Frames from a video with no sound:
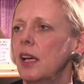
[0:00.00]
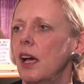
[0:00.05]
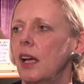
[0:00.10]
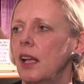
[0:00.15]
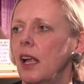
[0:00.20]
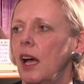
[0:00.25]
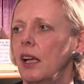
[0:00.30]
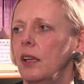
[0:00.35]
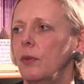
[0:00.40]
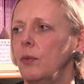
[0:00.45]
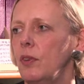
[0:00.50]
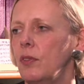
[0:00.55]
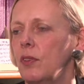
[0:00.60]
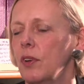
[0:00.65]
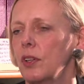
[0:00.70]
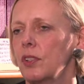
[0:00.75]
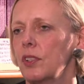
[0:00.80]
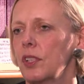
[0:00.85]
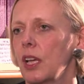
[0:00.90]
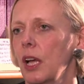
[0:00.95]
And we've
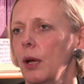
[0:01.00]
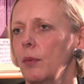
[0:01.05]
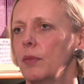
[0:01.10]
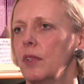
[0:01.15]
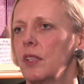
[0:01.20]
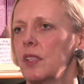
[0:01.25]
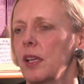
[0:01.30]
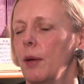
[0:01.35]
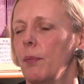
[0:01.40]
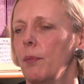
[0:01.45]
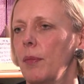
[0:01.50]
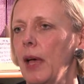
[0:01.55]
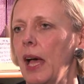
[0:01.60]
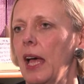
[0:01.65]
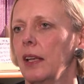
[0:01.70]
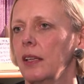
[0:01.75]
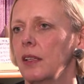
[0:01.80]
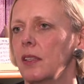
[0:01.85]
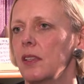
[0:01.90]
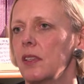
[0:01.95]
got to come to some
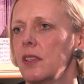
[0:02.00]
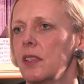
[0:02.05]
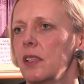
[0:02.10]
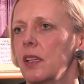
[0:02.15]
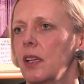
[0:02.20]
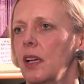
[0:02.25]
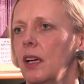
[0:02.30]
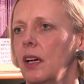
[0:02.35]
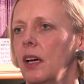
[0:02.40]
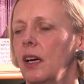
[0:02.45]
balance.